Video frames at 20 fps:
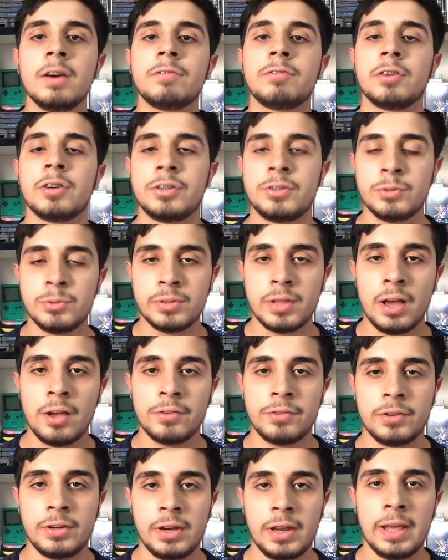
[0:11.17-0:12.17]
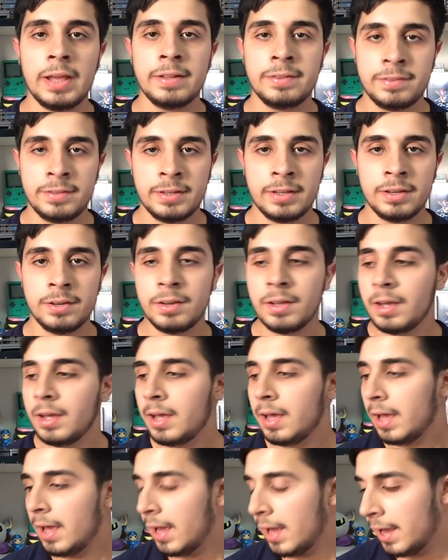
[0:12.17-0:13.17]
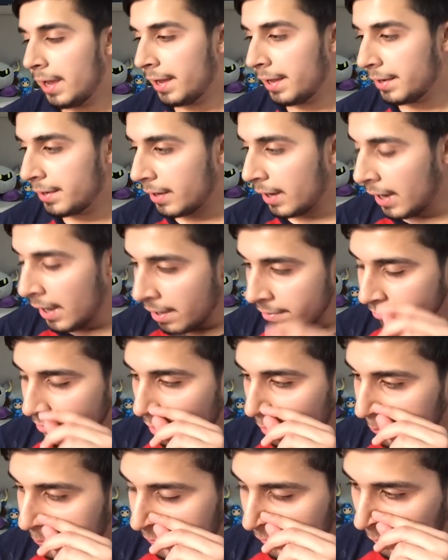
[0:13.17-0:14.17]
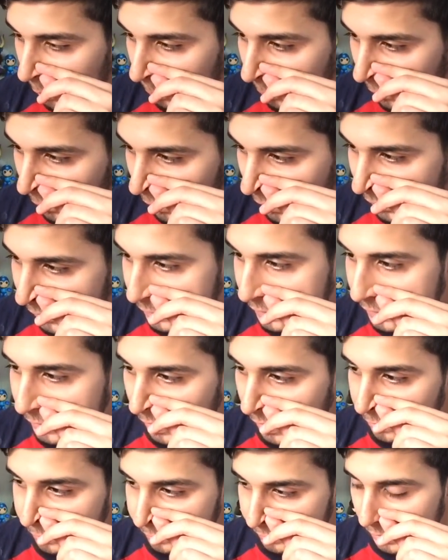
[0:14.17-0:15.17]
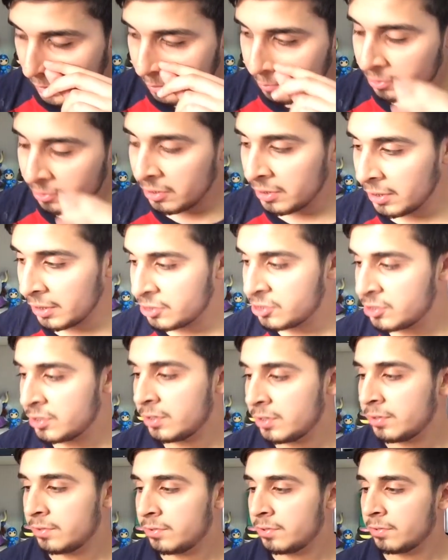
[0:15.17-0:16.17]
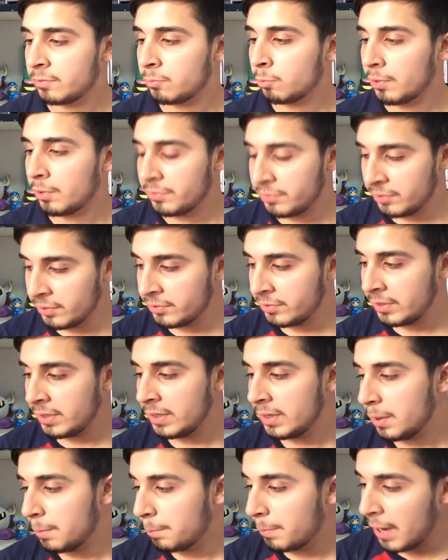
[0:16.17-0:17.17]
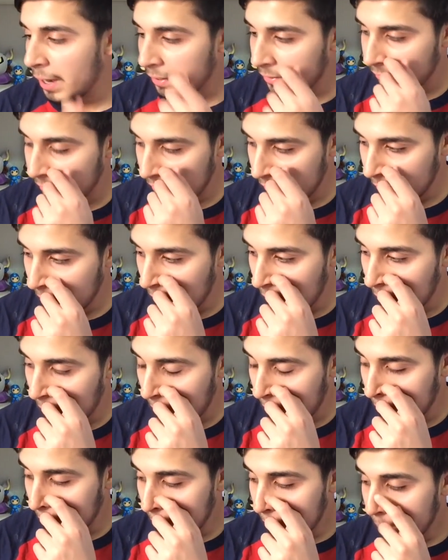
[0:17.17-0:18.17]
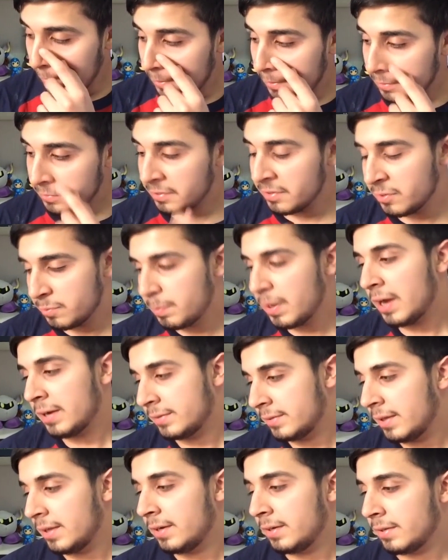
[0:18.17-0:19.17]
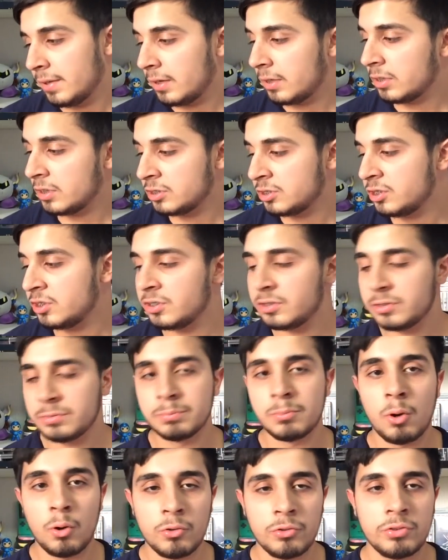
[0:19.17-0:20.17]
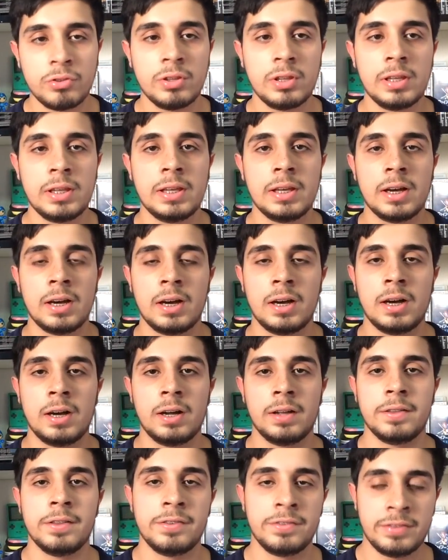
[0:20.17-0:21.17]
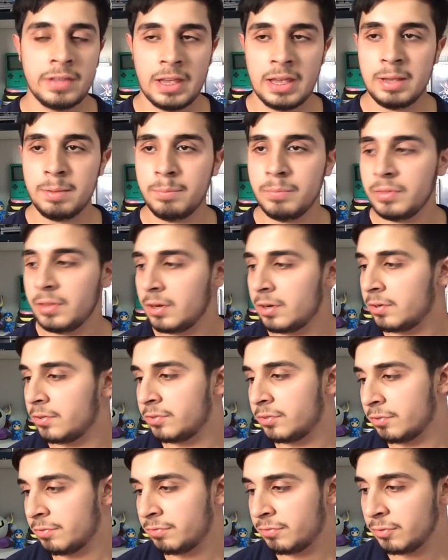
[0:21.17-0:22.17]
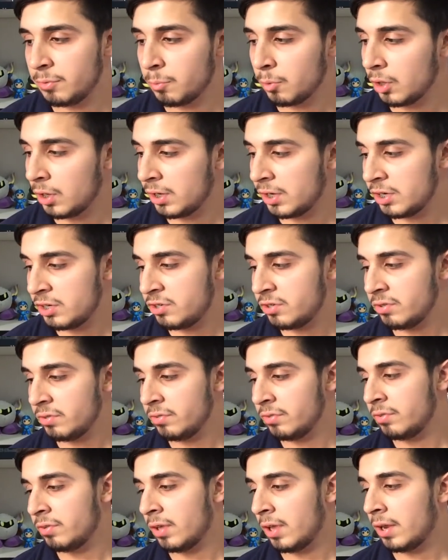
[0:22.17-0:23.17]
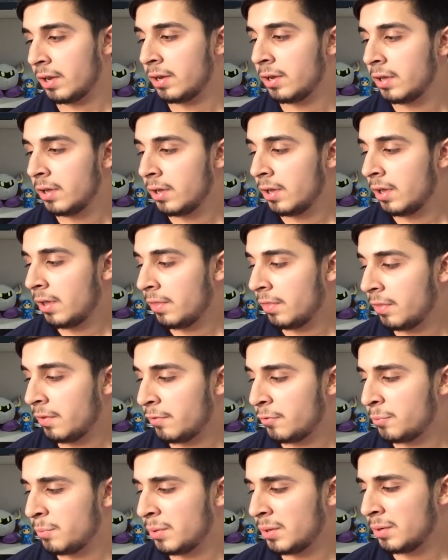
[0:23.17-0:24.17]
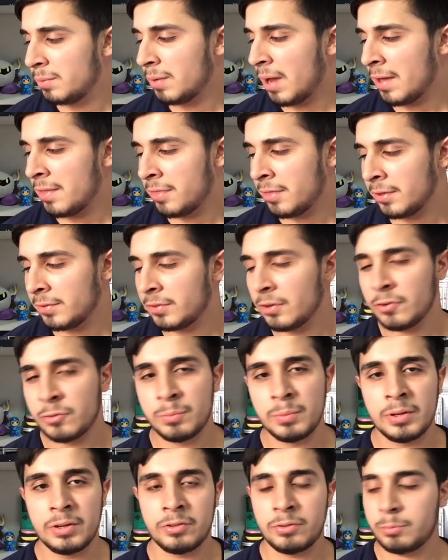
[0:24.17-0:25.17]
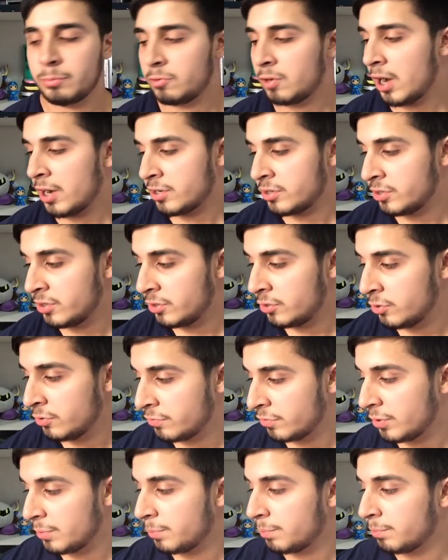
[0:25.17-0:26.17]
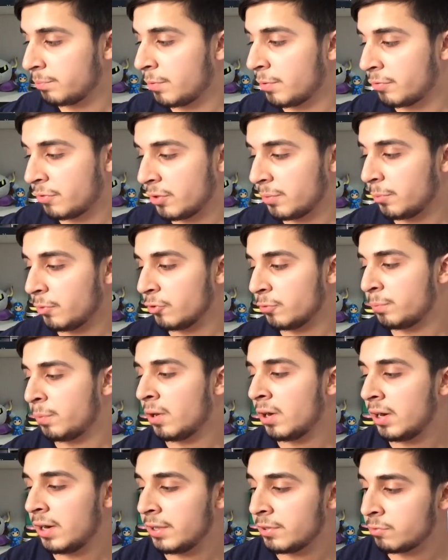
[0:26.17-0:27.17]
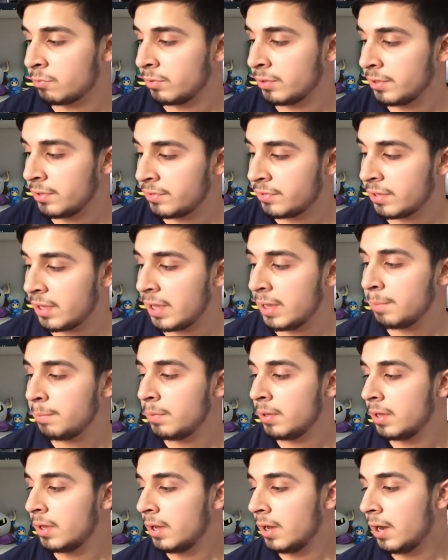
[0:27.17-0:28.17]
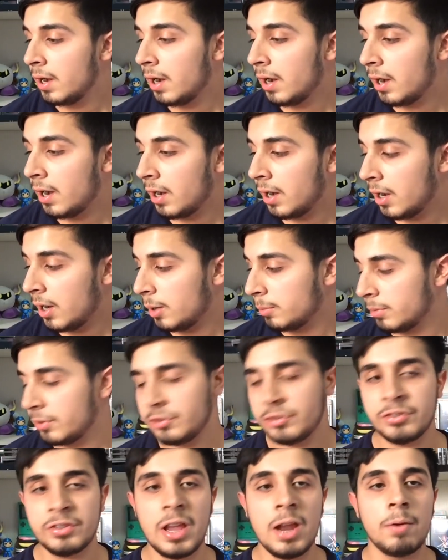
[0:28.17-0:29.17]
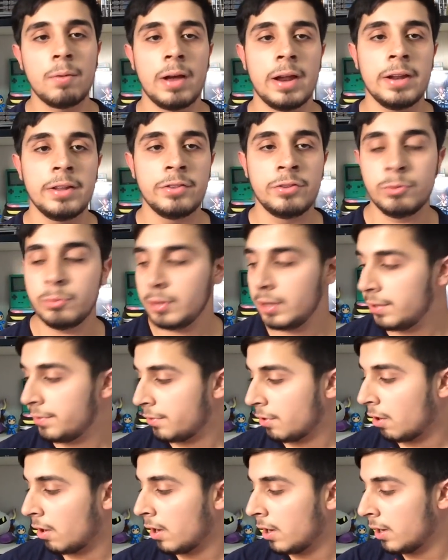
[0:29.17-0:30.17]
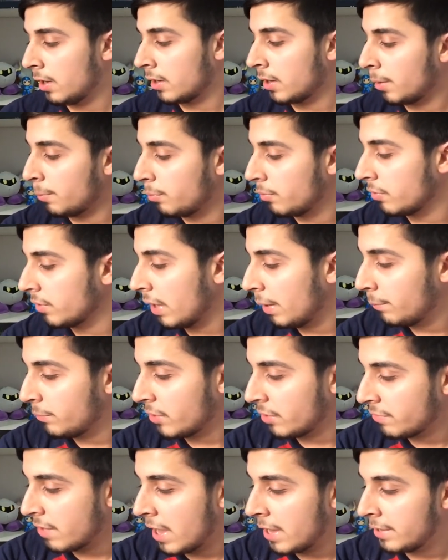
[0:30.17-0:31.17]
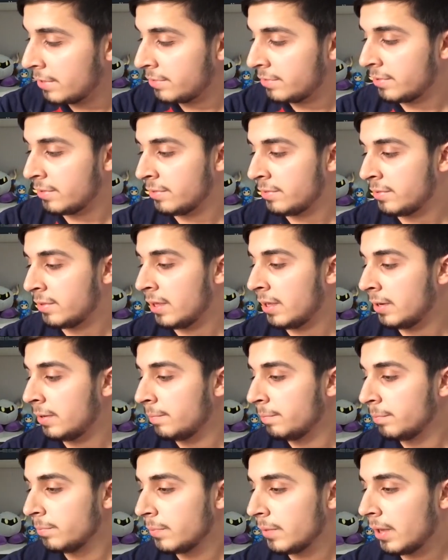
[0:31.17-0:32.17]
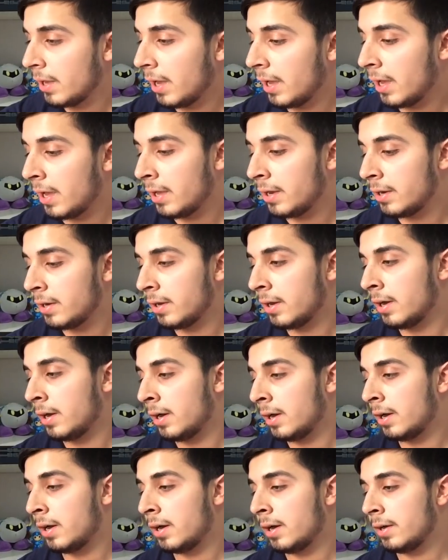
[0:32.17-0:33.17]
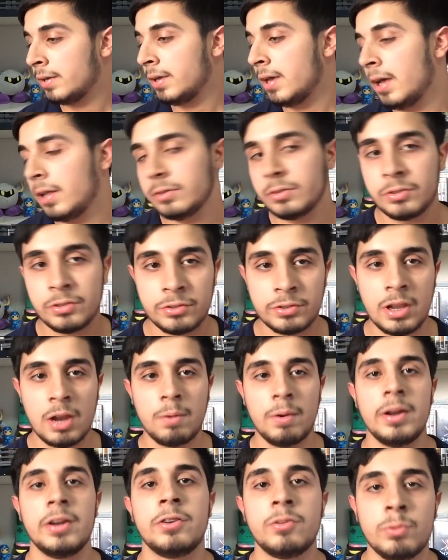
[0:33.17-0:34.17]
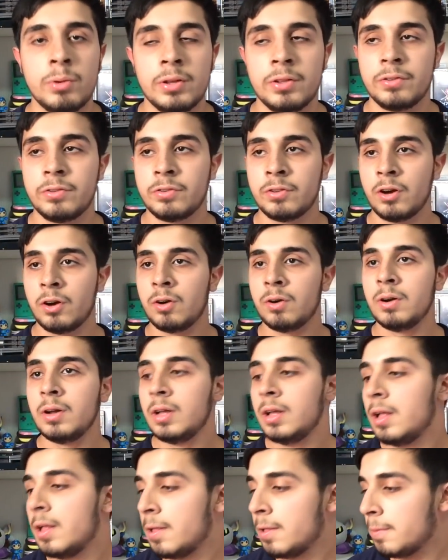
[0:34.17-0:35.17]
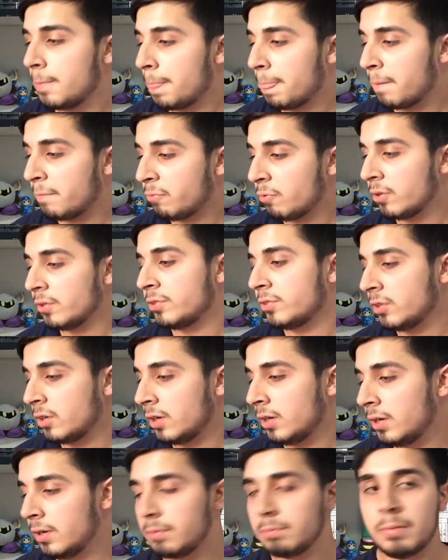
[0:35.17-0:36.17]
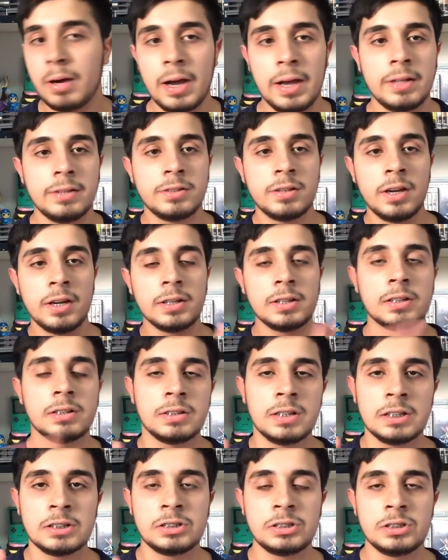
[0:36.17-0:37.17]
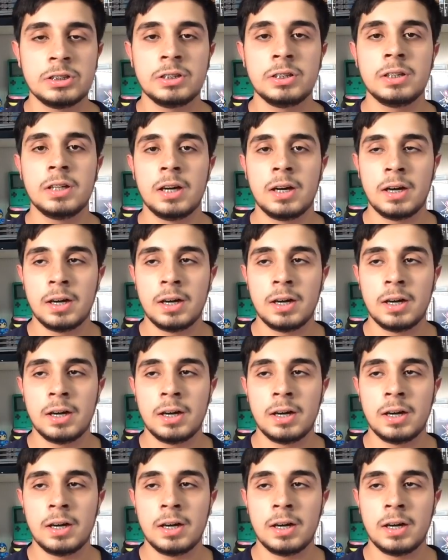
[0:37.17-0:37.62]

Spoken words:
for 2018. And I haven't updated my DS game collection since 2016, and since back then, the collection is mostly the same. There's a few more additions, and I think there's been a subtraction or two, but for the most part, it's really the same. Let's just get right into it. There are a couple of games I've added since then, and yeah, let's just get right into it. So, before I start, my entire collection